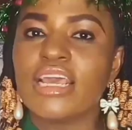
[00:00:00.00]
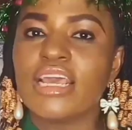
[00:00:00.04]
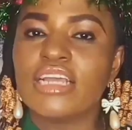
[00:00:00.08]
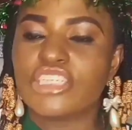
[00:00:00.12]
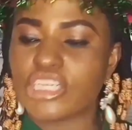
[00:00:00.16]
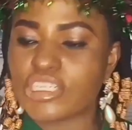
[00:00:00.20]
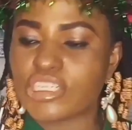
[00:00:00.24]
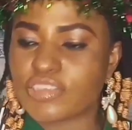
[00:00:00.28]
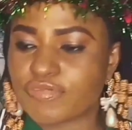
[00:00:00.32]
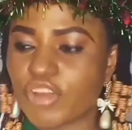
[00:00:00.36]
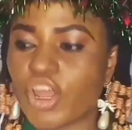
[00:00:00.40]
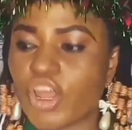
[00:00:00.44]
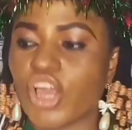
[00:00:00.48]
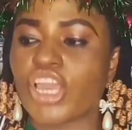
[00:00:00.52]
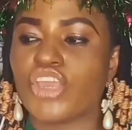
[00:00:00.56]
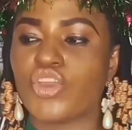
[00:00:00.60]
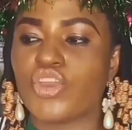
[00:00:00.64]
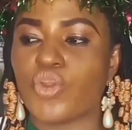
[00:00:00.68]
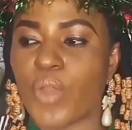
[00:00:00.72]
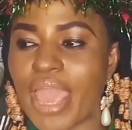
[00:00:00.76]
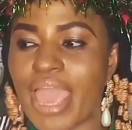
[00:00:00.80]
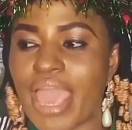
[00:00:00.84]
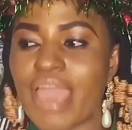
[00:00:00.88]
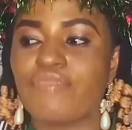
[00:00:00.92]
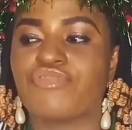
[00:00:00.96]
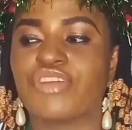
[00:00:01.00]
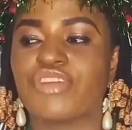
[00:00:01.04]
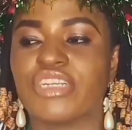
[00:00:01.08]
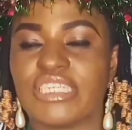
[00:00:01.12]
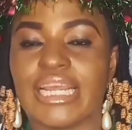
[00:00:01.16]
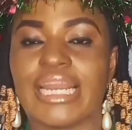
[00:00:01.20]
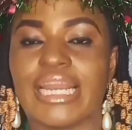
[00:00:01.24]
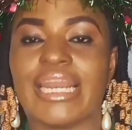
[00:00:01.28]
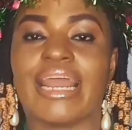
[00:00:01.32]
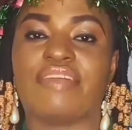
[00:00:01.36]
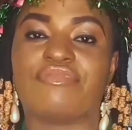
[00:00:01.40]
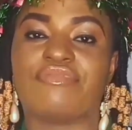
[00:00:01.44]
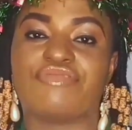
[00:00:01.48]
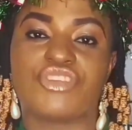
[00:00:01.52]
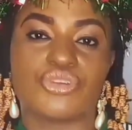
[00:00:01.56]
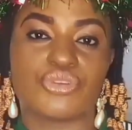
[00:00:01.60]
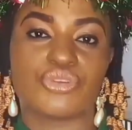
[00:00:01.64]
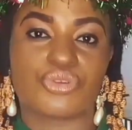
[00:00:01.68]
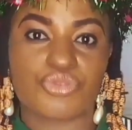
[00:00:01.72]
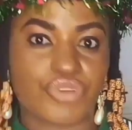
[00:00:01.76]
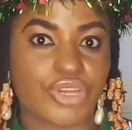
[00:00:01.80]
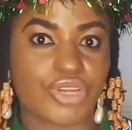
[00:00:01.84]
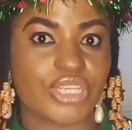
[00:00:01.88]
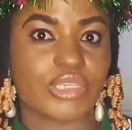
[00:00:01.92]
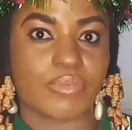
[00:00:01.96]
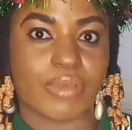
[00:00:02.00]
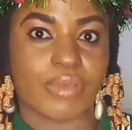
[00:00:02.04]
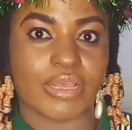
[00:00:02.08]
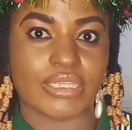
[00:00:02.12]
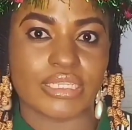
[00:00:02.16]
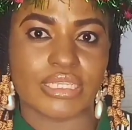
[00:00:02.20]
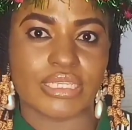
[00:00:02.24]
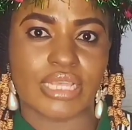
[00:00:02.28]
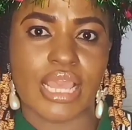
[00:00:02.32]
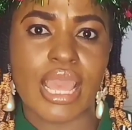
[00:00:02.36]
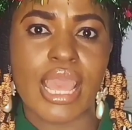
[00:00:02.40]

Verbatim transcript: Just vlogging your everyday life till Christmas.